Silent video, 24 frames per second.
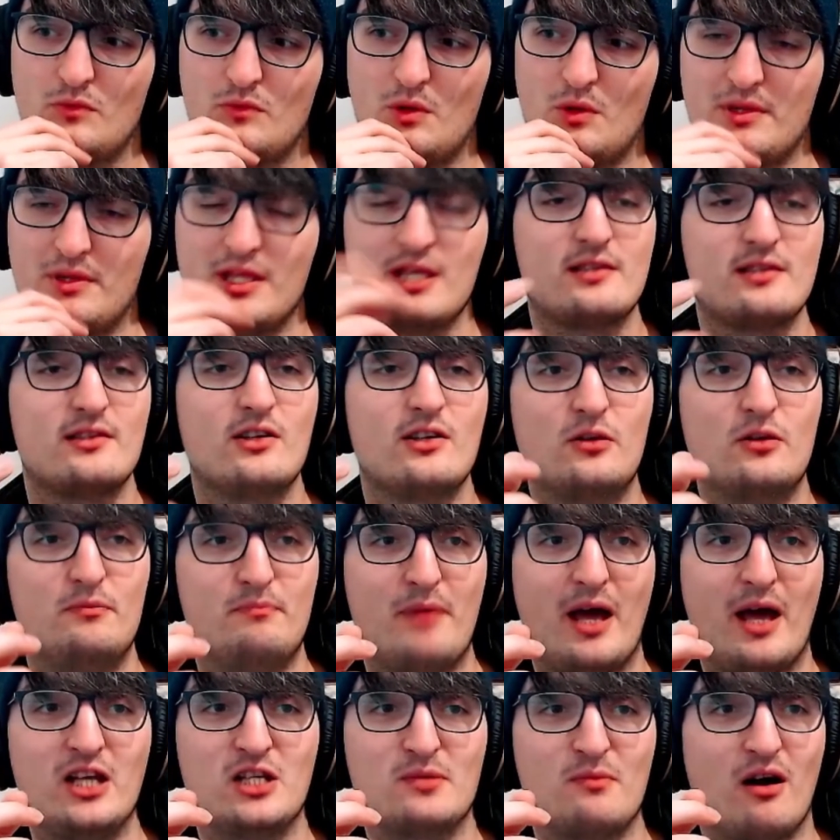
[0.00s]
But this is a good
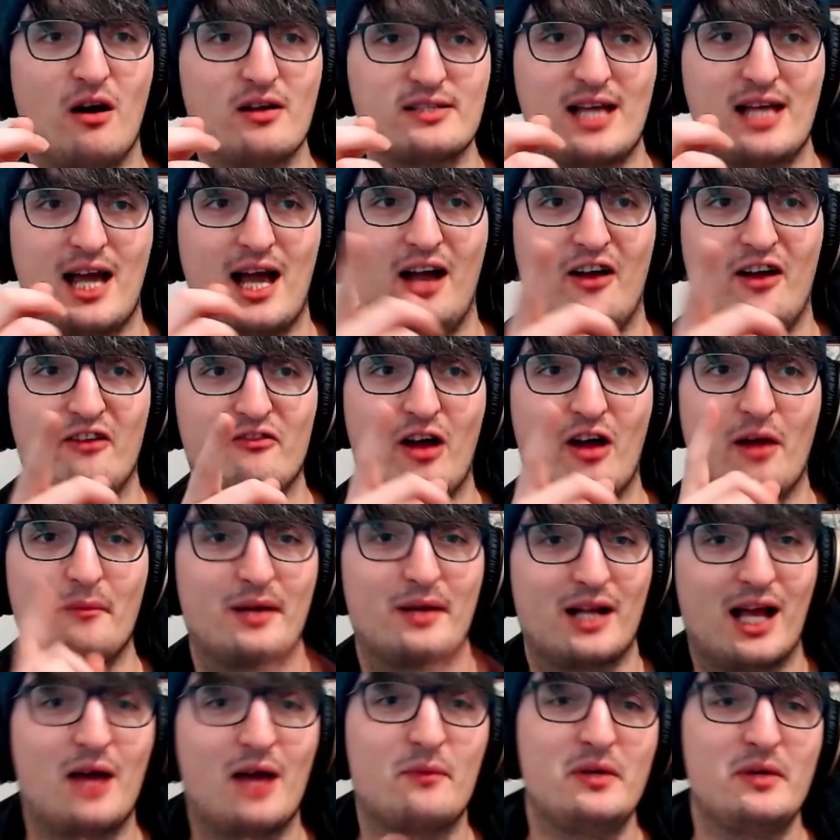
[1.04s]
benchmark to have. I'm
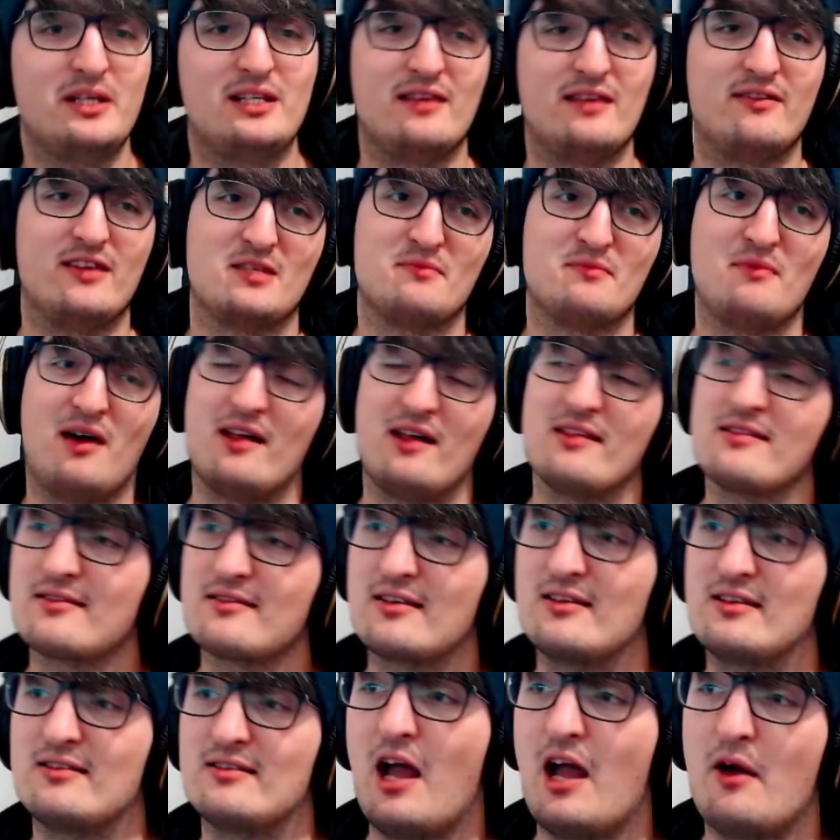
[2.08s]
glad we did this maths,
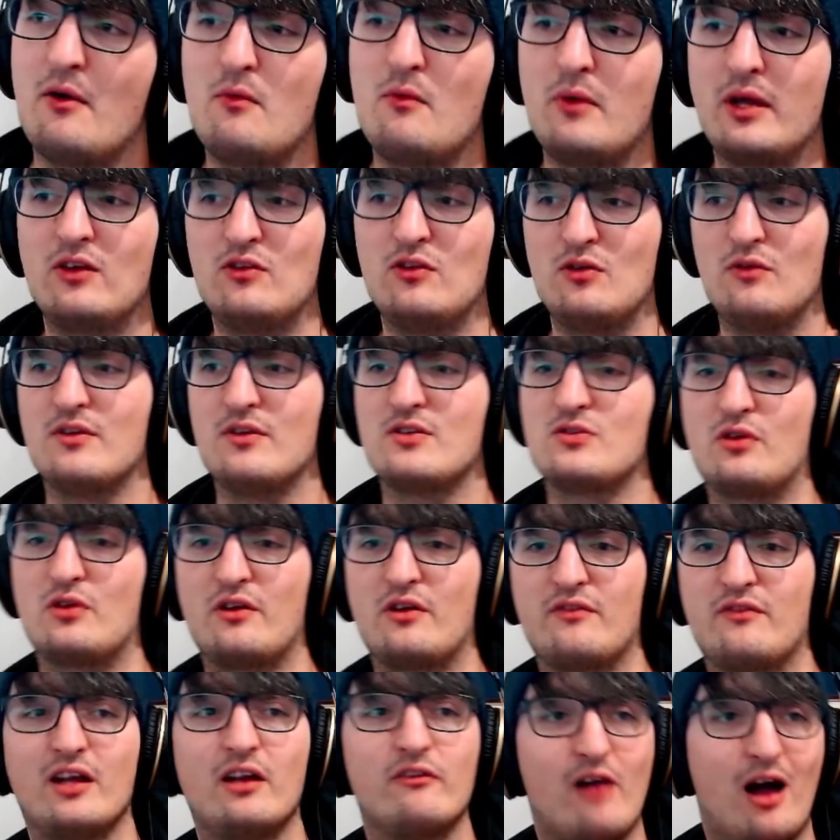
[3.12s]
because now we can do this sort of
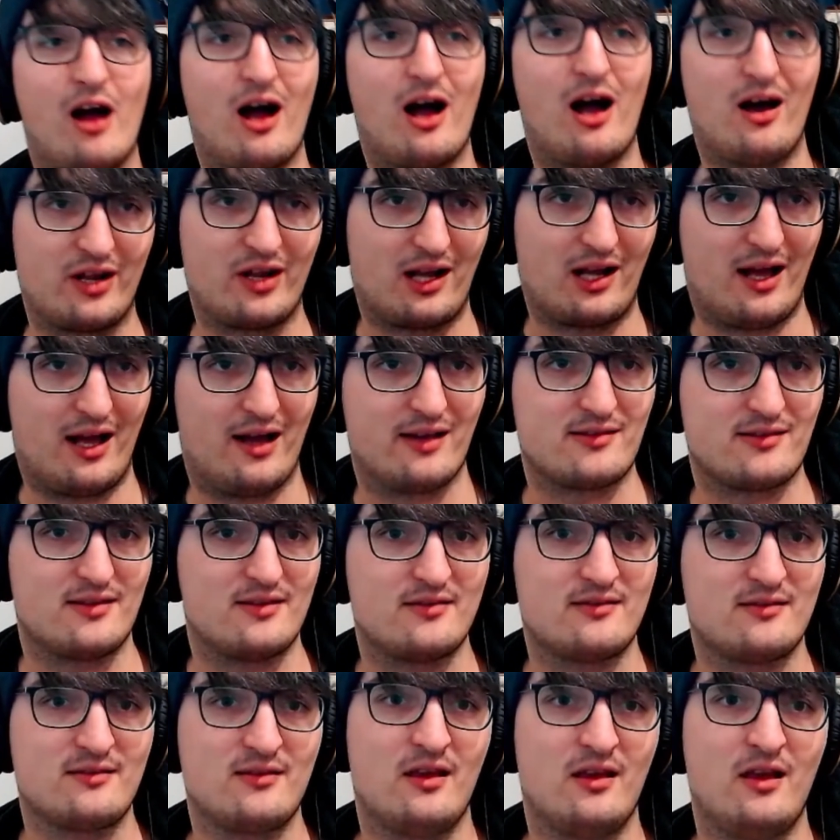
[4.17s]
thing for other
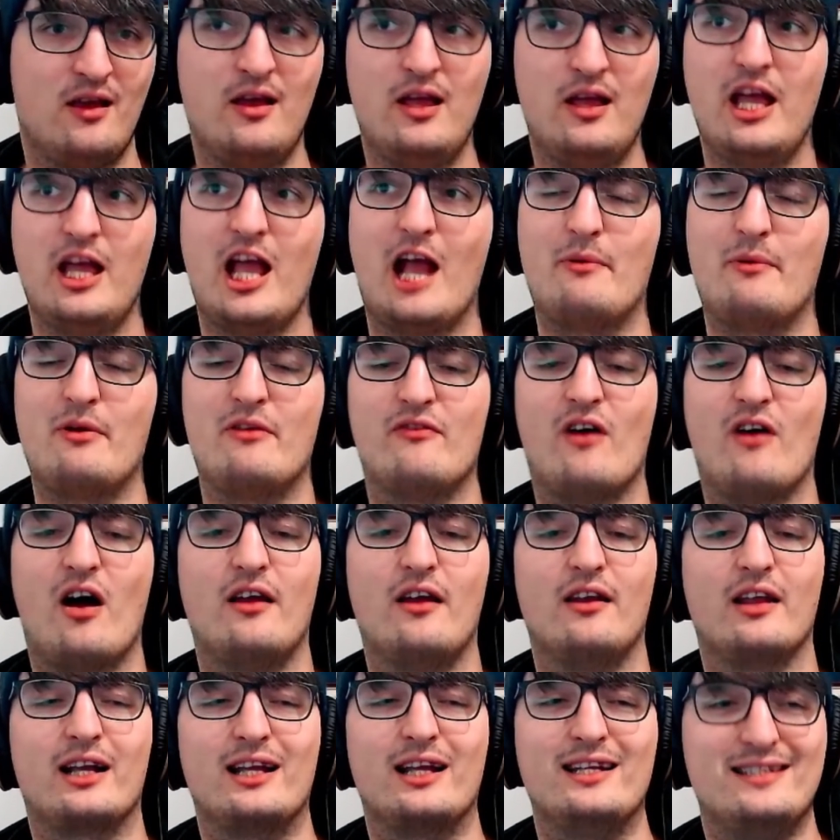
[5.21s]
classes. If we find
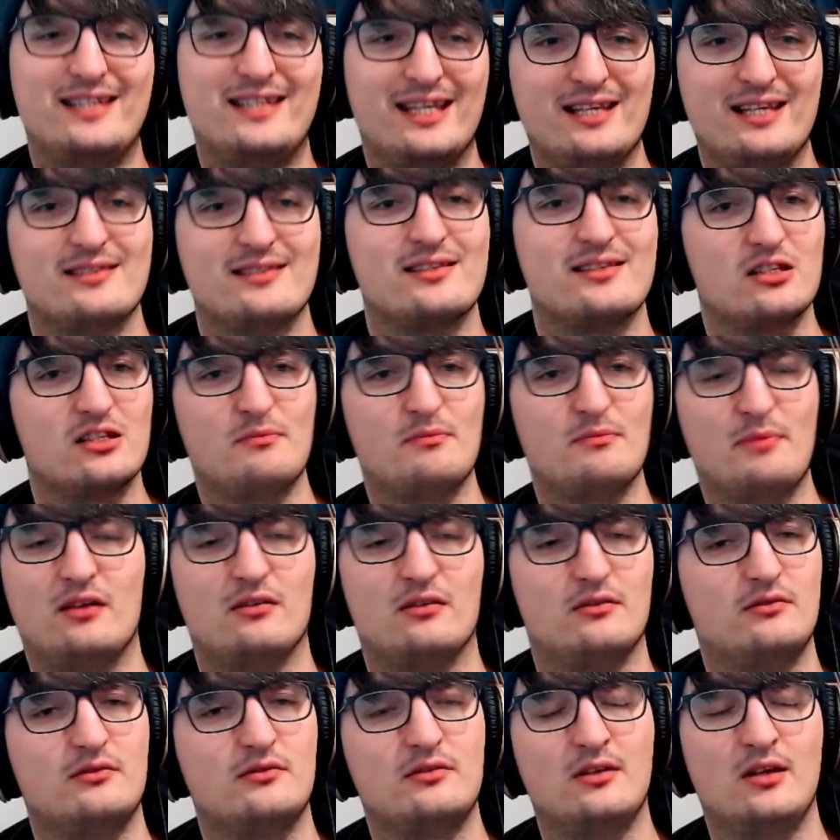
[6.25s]
like a decent
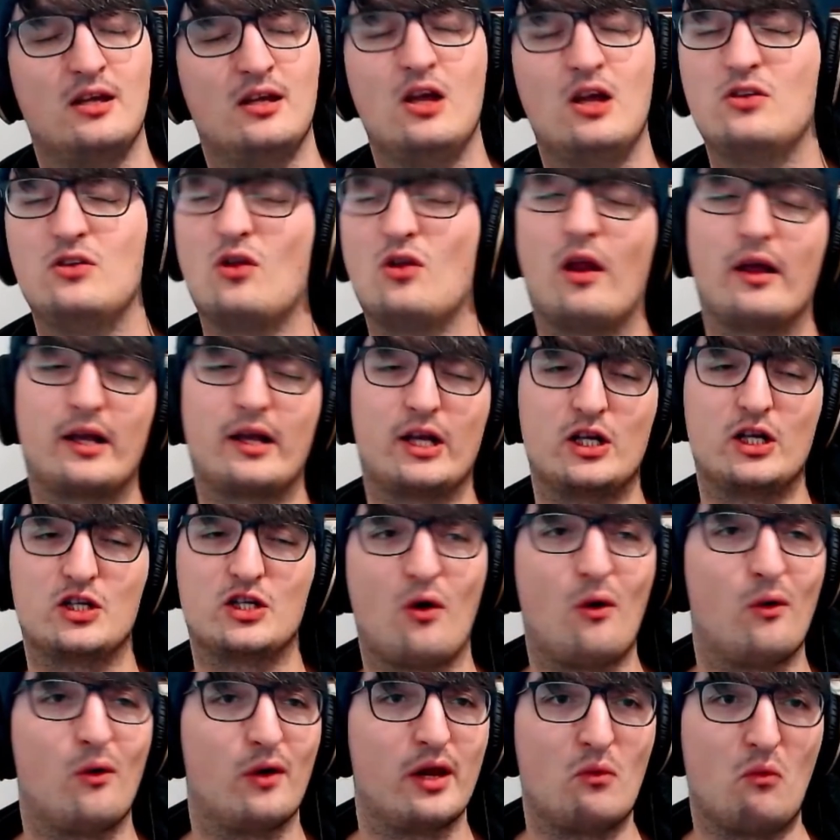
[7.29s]
build, not like a
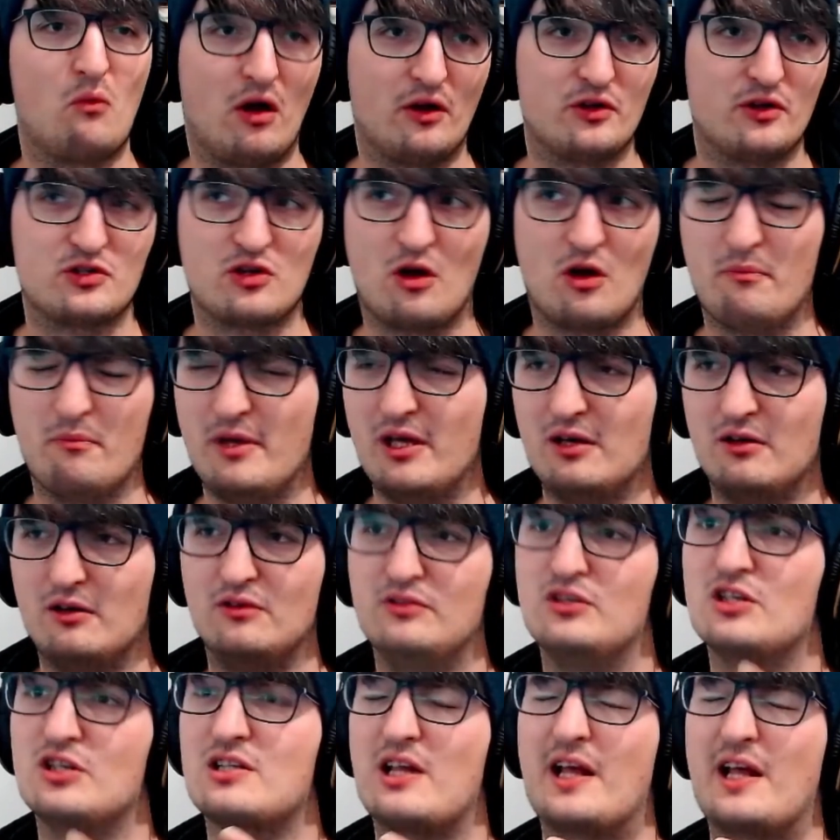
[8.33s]
trolly one-shot build,
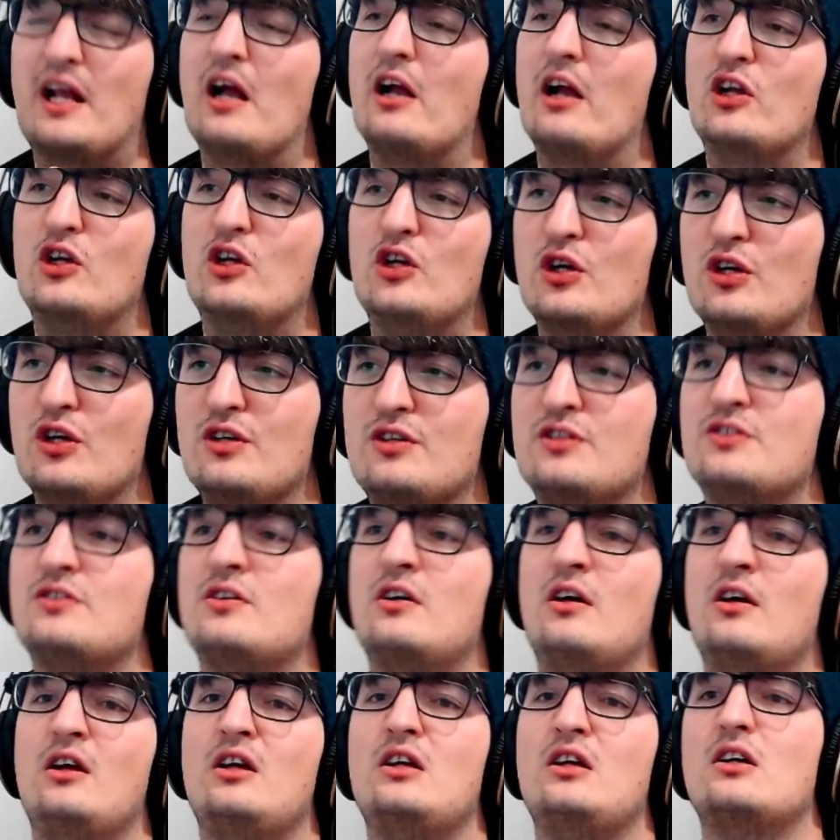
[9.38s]
just like a good,
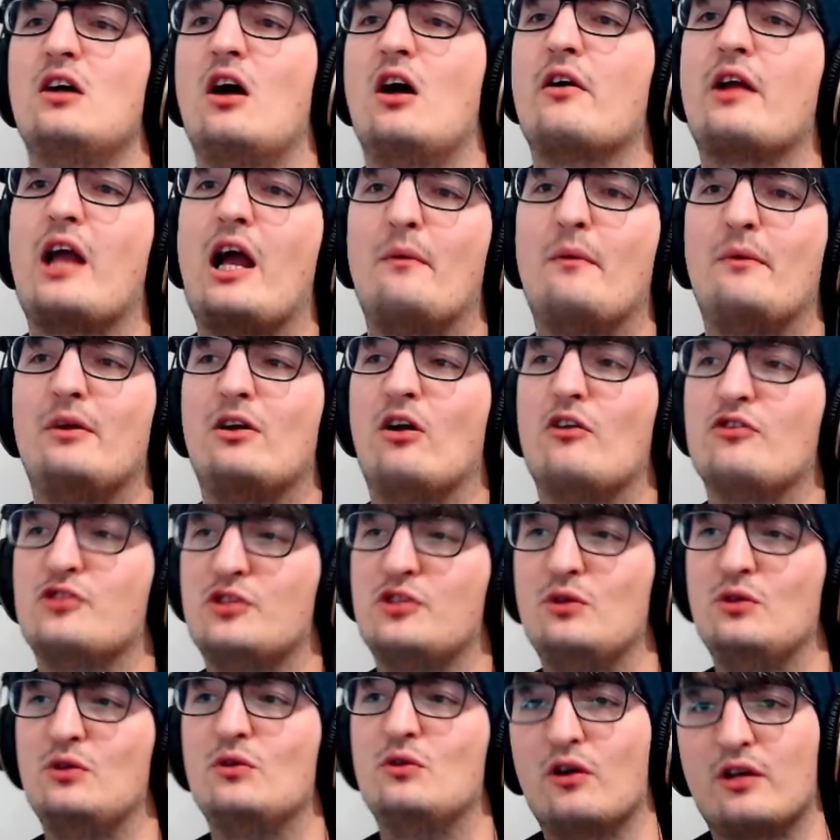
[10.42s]
okay, we got
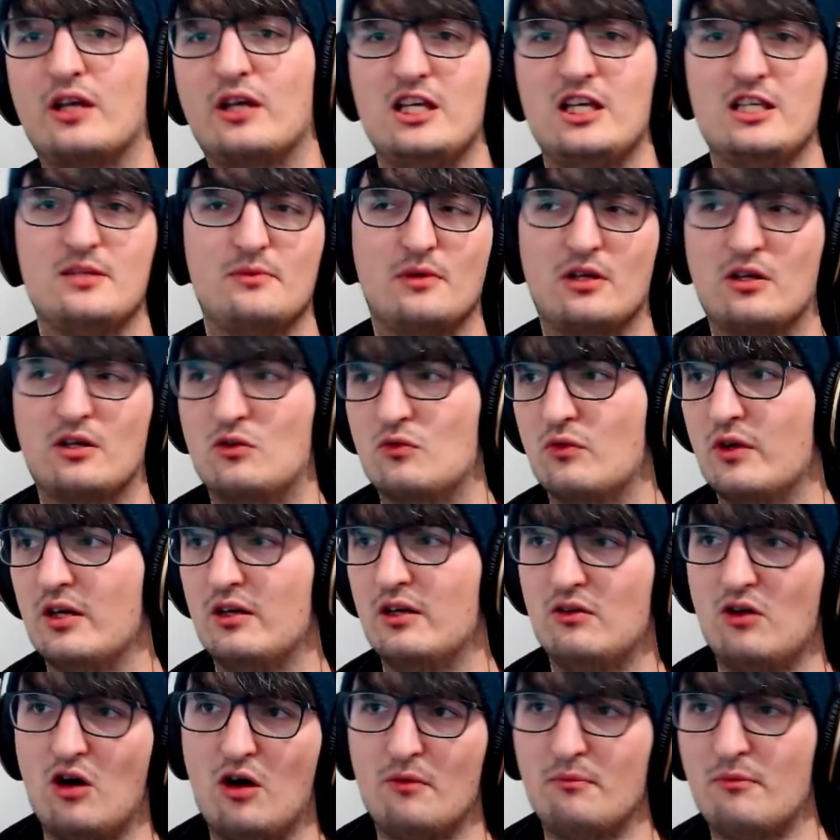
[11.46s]
2 cookies, we got a
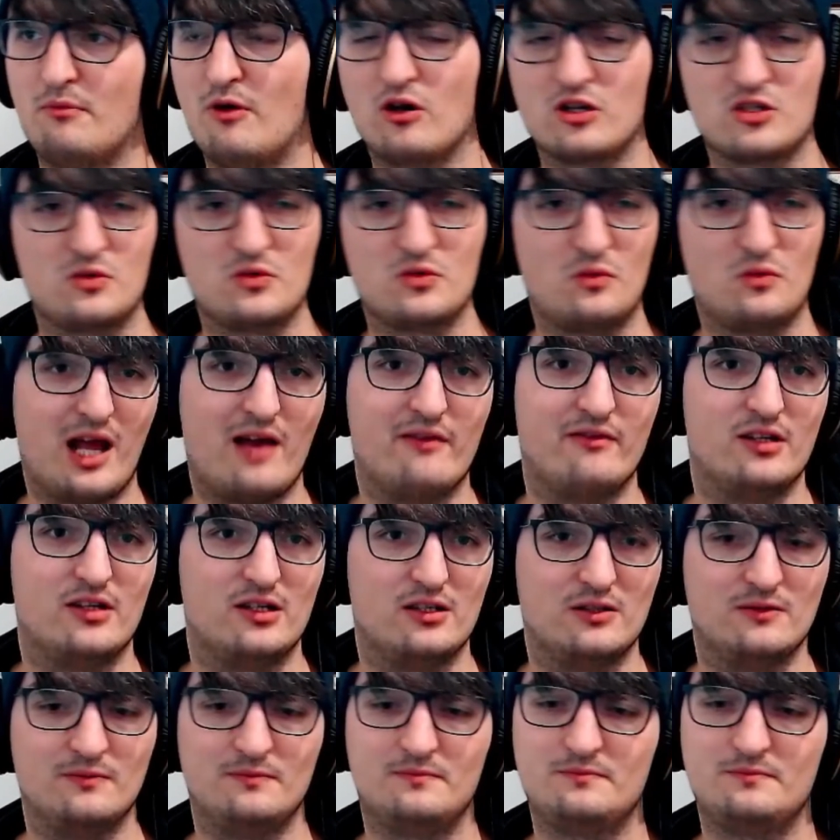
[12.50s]
grill, hotbox, whatever.